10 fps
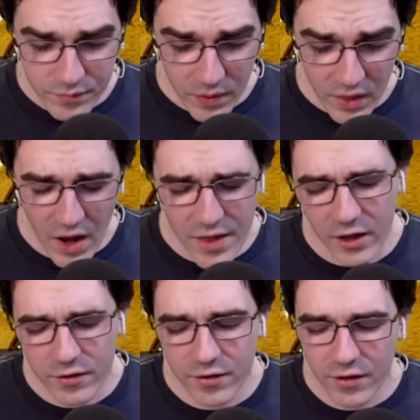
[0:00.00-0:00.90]
and
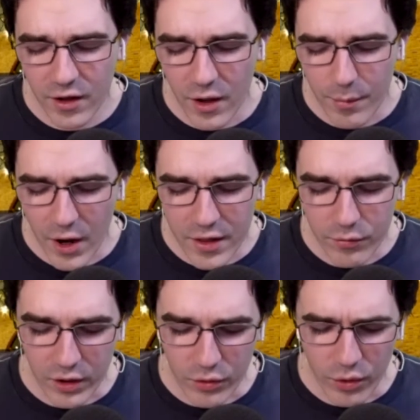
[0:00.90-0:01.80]
that's um, i think really
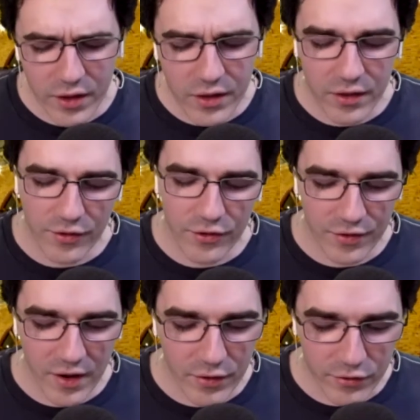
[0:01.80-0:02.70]
cool and then you just have
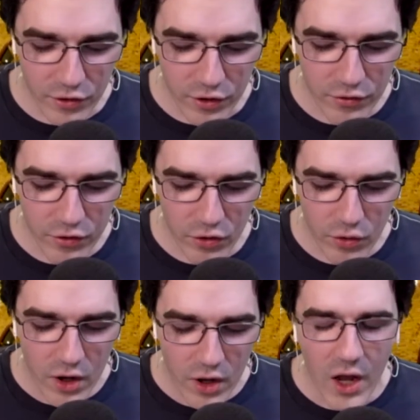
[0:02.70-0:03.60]
the students who
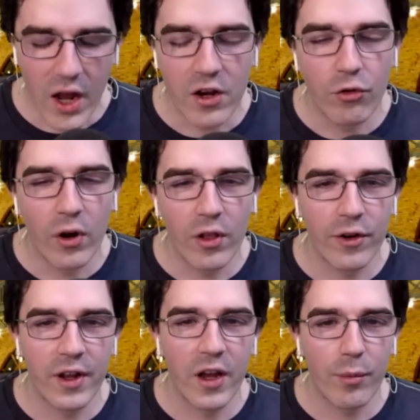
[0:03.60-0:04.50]
enjoy learning
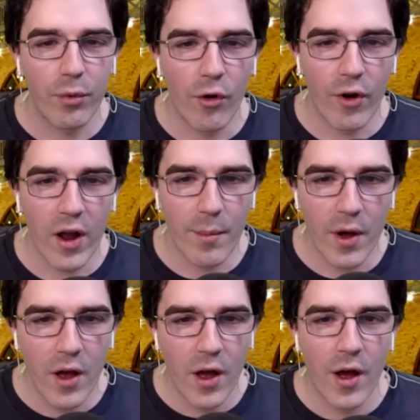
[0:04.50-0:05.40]
how to program
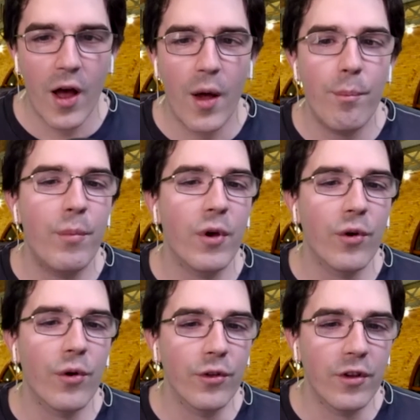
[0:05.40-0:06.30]
uh,
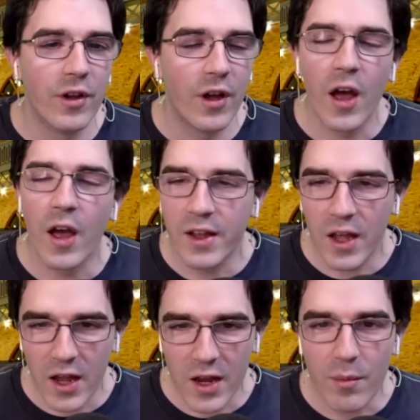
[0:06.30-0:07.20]
build uh,
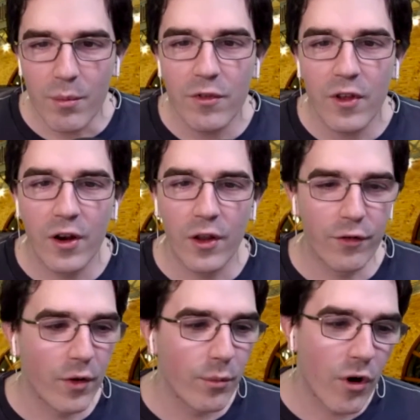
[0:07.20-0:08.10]
games and other fun
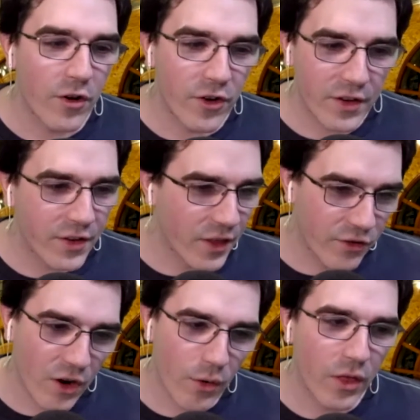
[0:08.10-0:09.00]
projects that they share
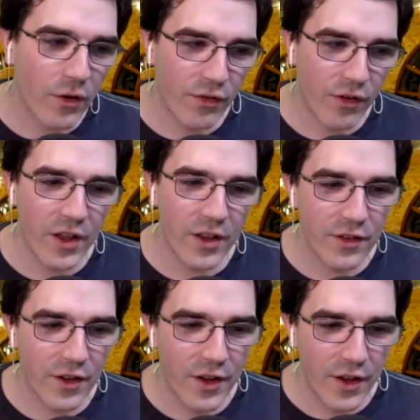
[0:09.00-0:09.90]
with their friends
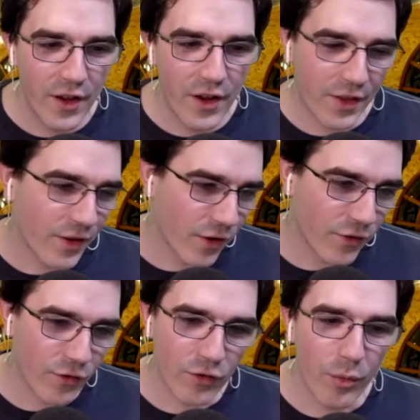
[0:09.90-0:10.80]
and that's also a
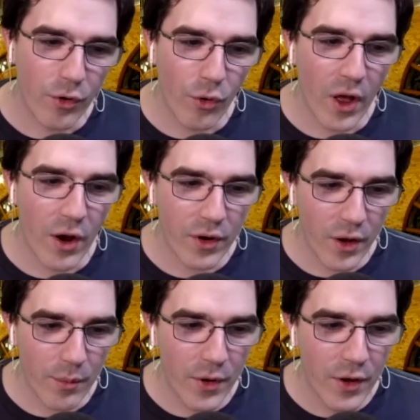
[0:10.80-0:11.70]
super cool outcome
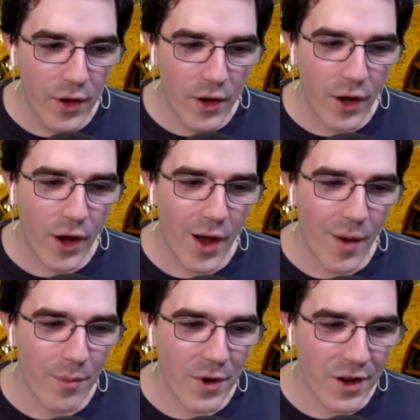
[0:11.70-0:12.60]
um,
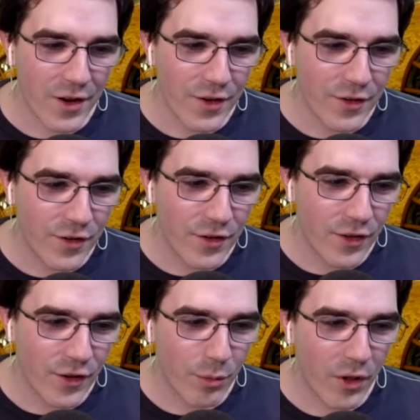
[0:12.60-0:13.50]
because there's
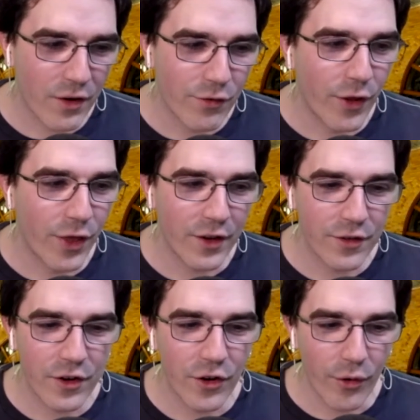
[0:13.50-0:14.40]
plenty of fun things to
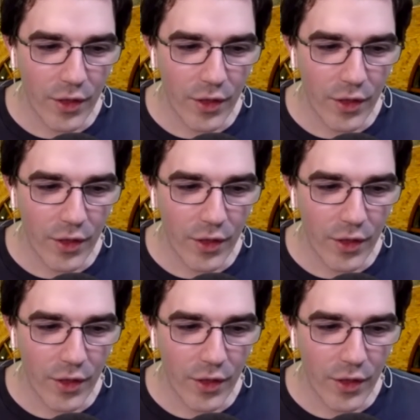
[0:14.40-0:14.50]
do that